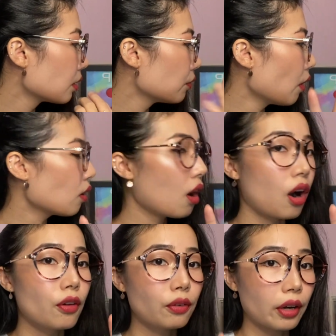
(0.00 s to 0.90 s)
4
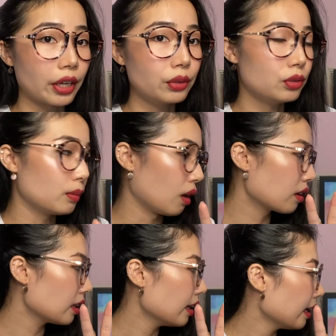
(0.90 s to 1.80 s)
core 4 AU
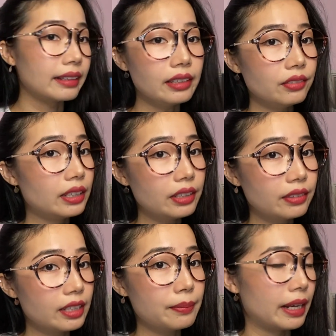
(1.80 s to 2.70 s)
mod. I did
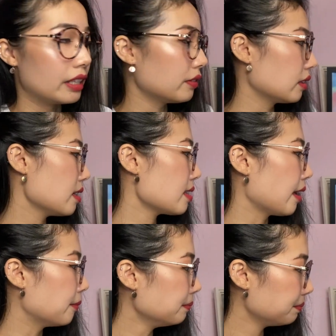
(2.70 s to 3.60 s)
really badly for this
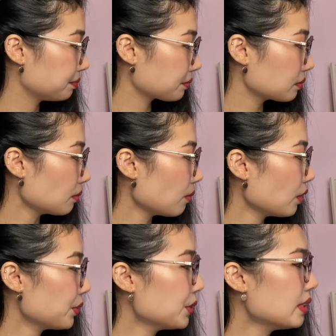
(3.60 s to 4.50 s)
sem.
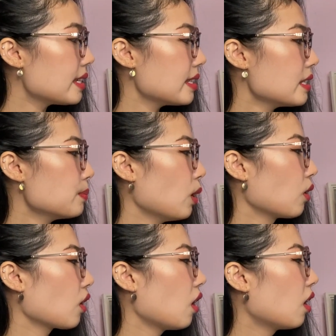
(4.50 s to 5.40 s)
So there's this
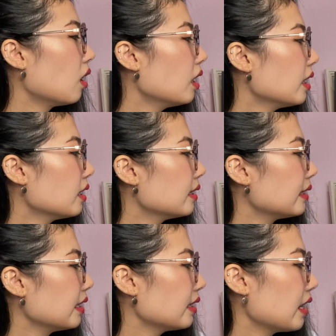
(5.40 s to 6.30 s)
mod called
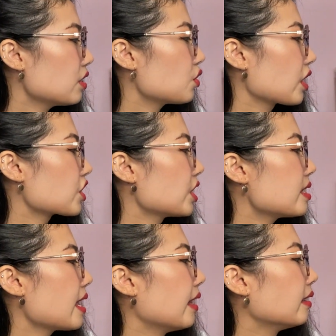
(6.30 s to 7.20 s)
Data
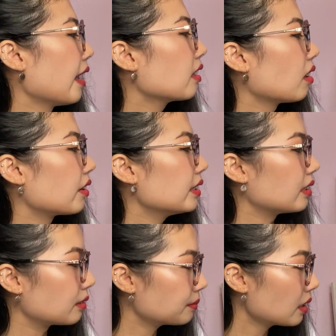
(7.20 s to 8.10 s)
Structures and
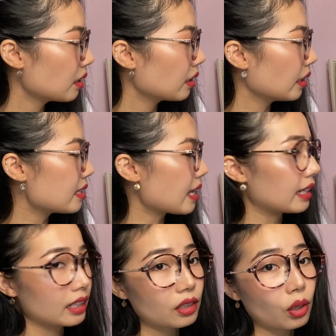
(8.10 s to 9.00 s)
Algorithm. It's
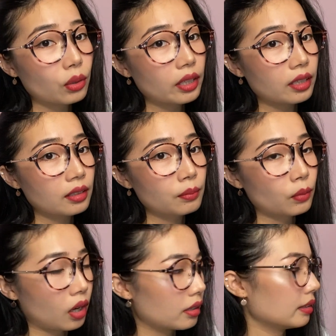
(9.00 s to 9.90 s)
another coding
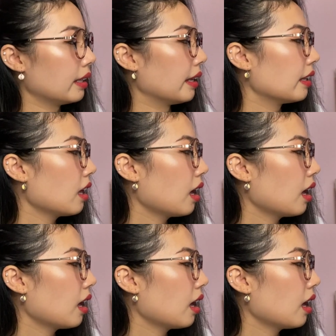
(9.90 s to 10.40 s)
mod that